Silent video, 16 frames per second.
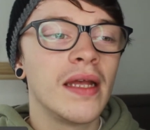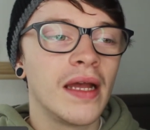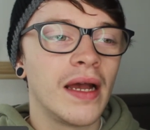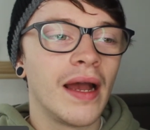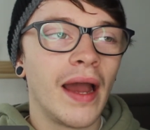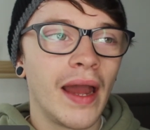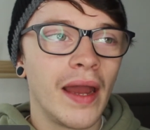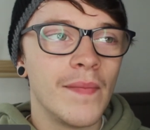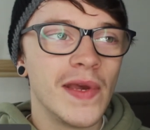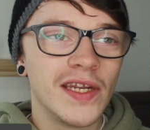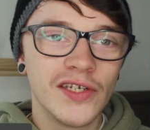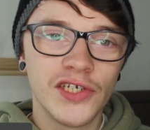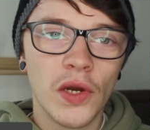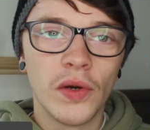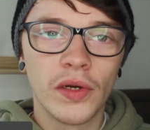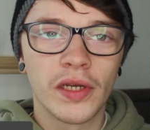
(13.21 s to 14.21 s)
I made a
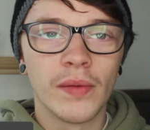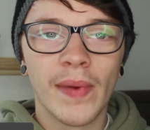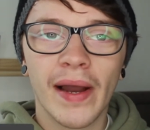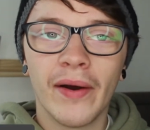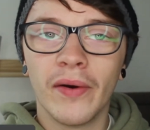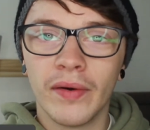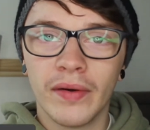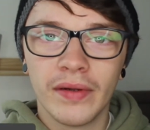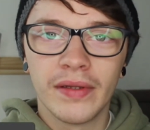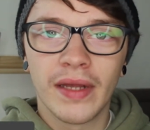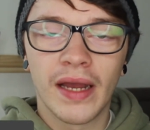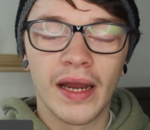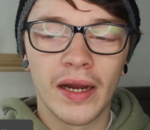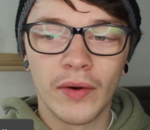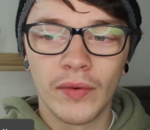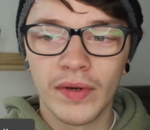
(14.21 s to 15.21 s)
joke about
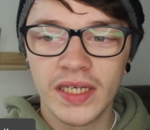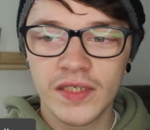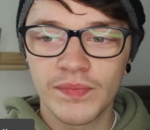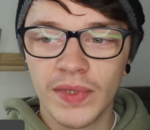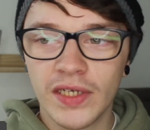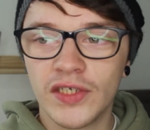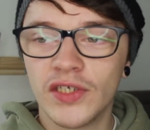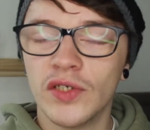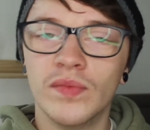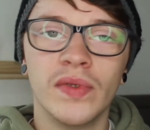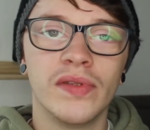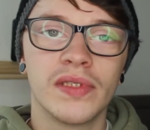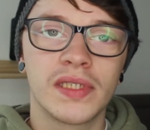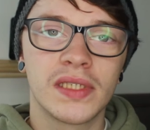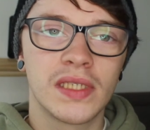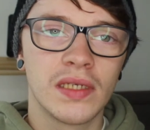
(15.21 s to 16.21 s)
how it's been 2
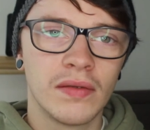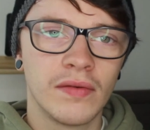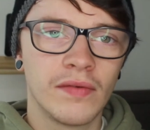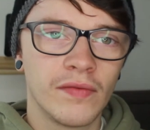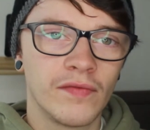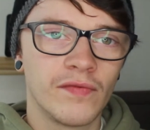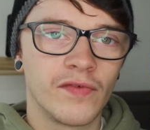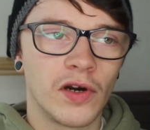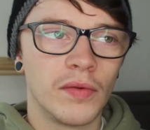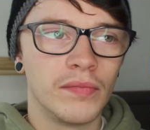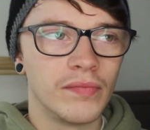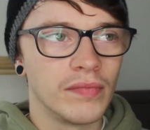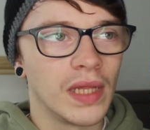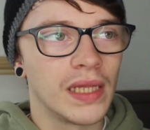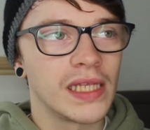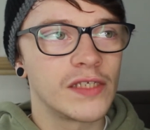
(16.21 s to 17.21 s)
months from
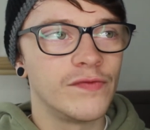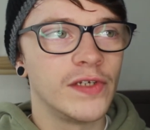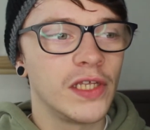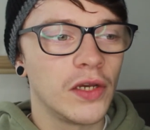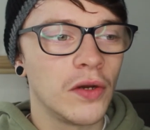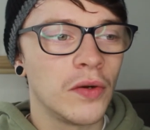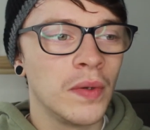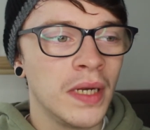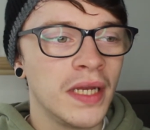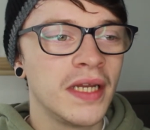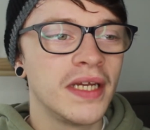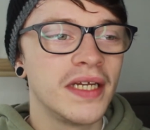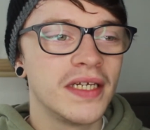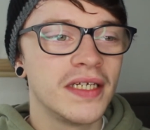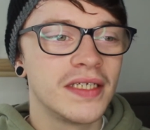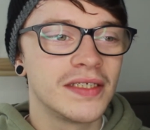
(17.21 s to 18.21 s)
my last video.
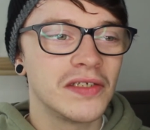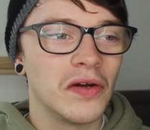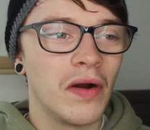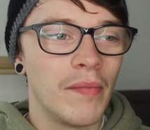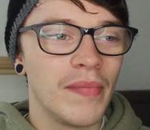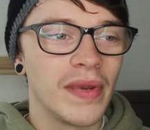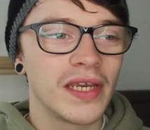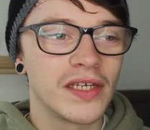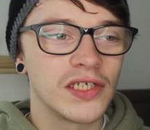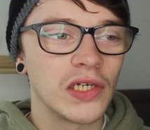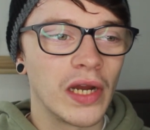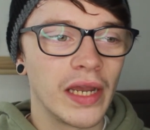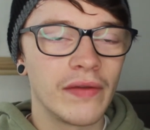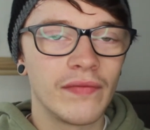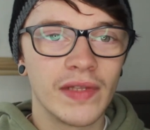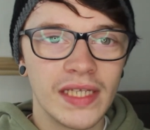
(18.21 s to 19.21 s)
So I'm making sure I
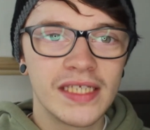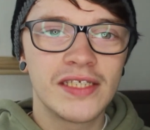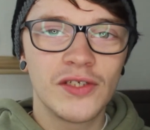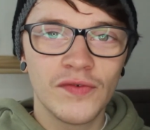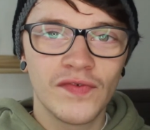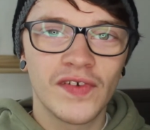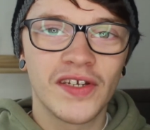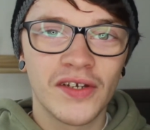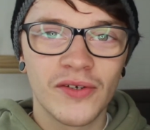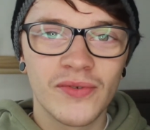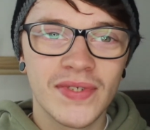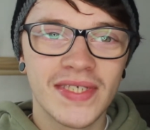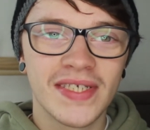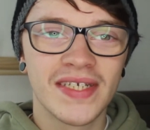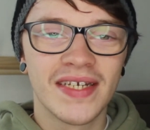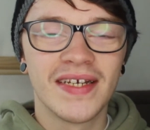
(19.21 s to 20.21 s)
have at least two
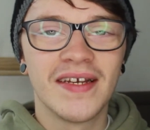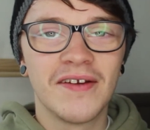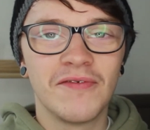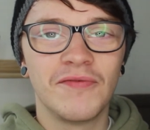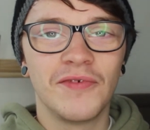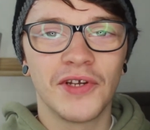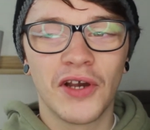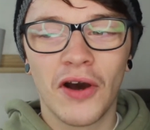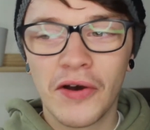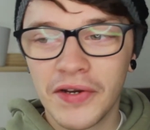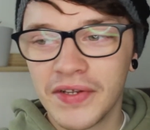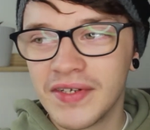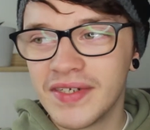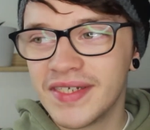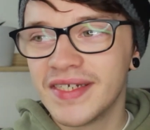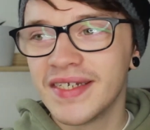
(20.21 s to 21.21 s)
videos
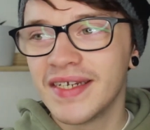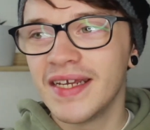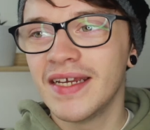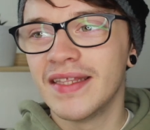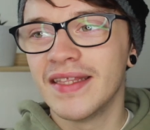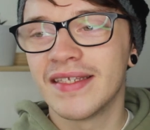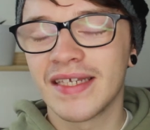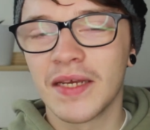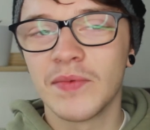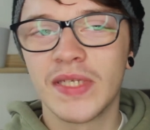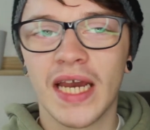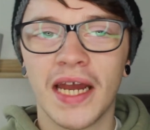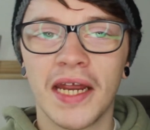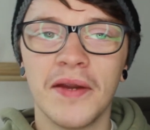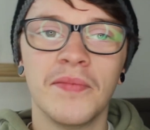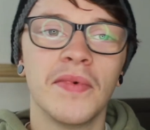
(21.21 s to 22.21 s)
recorded in the same
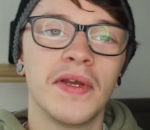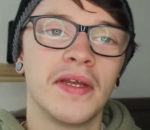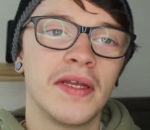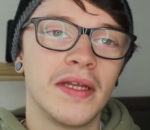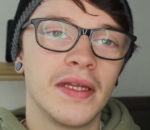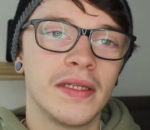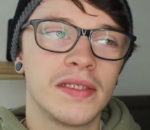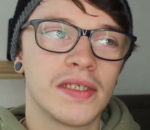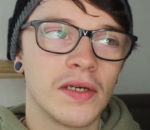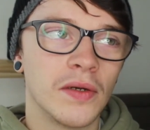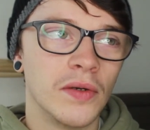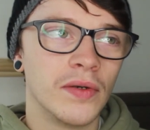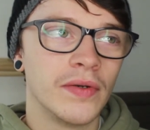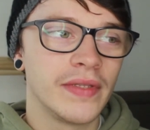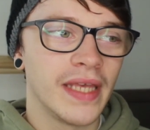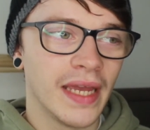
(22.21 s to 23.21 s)
time.
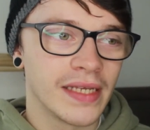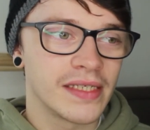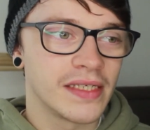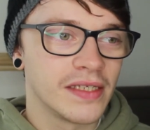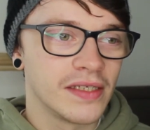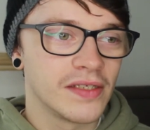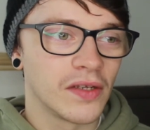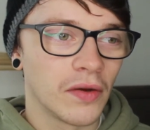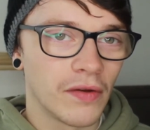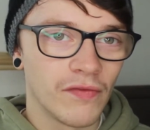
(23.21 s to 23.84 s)
So yes, so